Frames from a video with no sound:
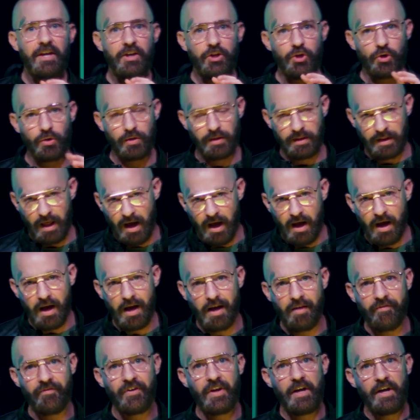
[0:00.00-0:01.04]
your
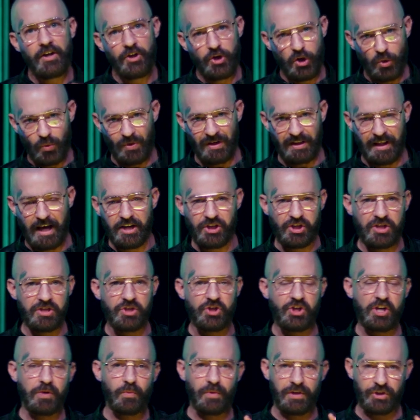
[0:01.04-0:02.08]
love, your
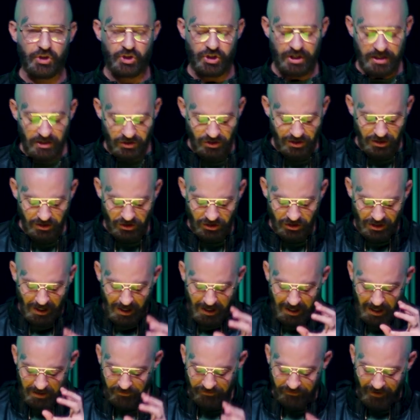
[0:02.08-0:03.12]
relationship with Jesus,
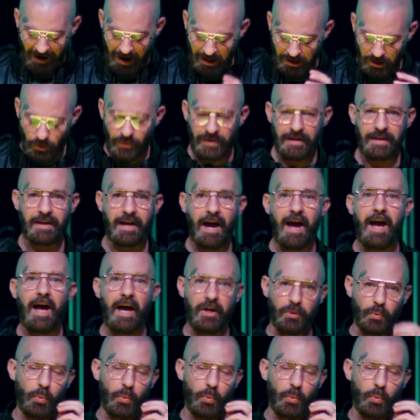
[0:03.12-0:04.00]
and following God.